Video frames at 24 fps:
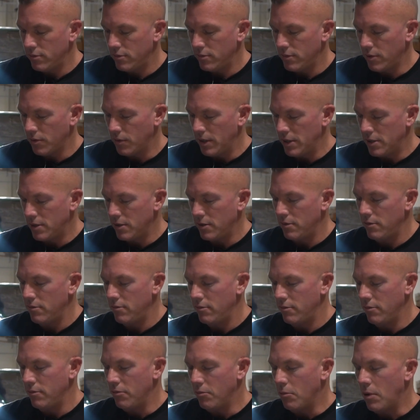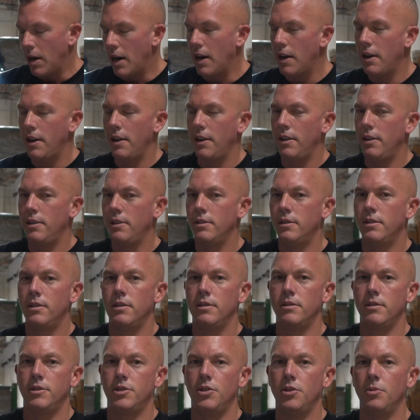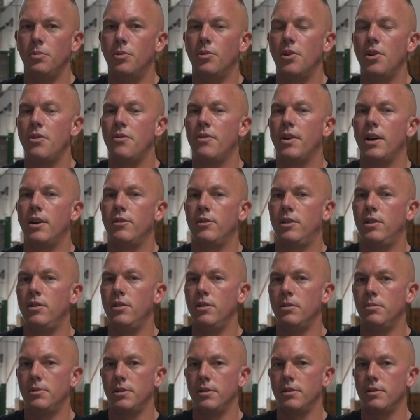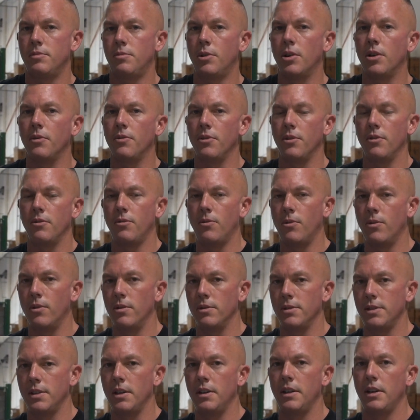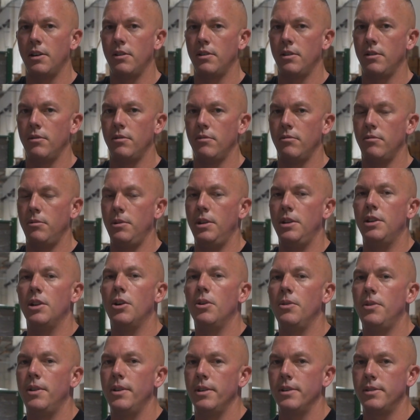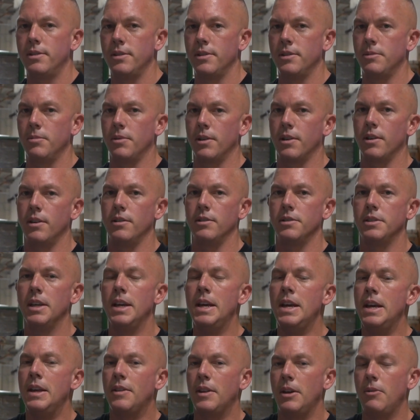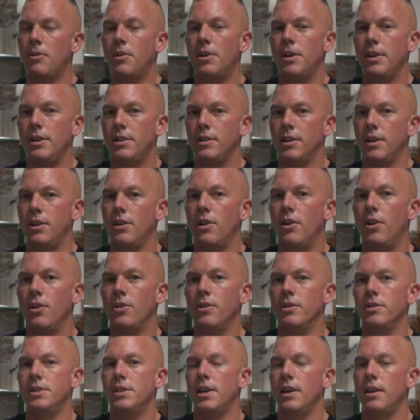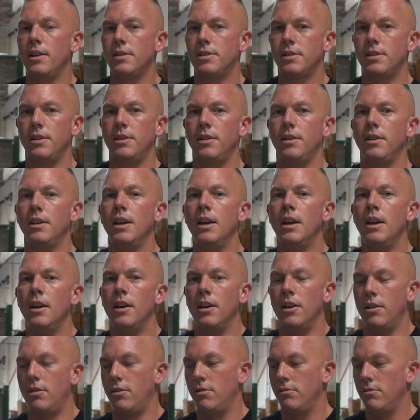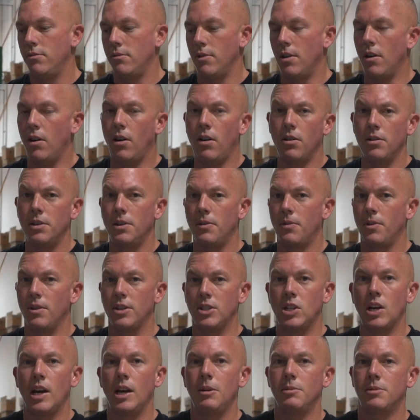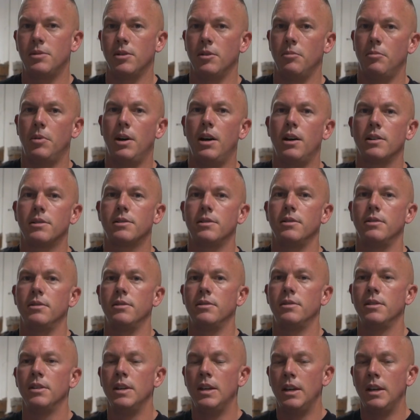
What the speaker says: the reason why 2.5 cubes is perfect for sundown, and we know this, is because they've already done all the testing on all different types of boxes